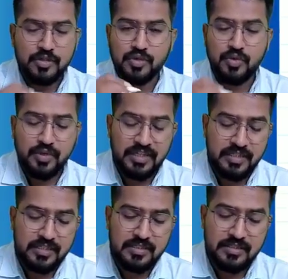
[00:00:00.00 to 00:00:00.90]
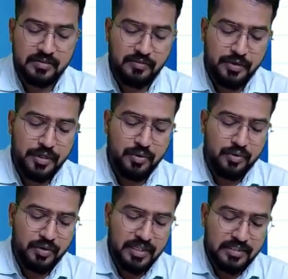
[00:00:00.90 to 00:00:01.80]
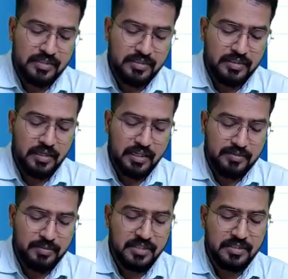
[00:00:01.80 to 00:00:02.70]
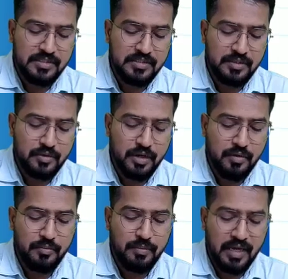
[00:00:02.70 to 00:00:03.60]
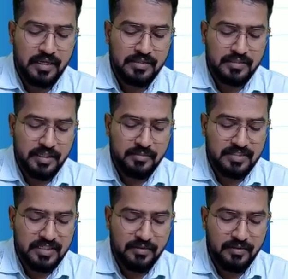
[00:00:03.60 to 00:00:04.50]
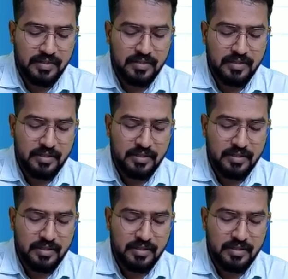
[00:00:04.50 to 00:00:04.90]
So in this video, yes, as per this, you have balance time 7th,